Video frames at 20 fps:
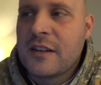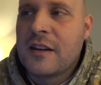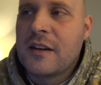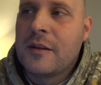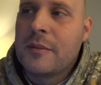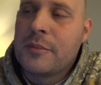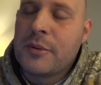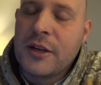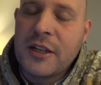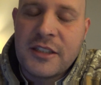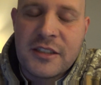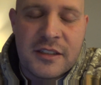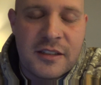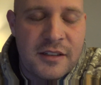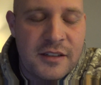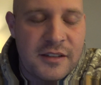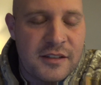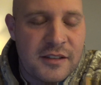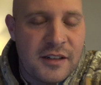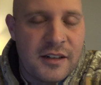her and preaching
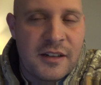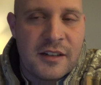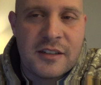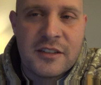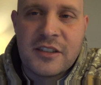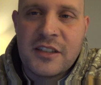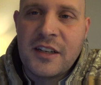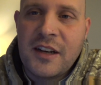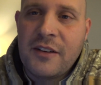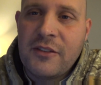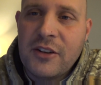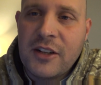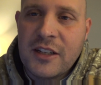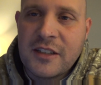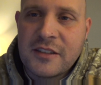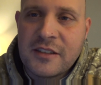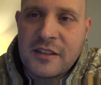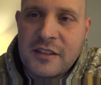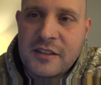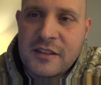this to her, and she never
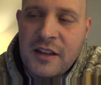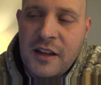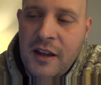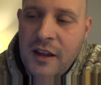listens.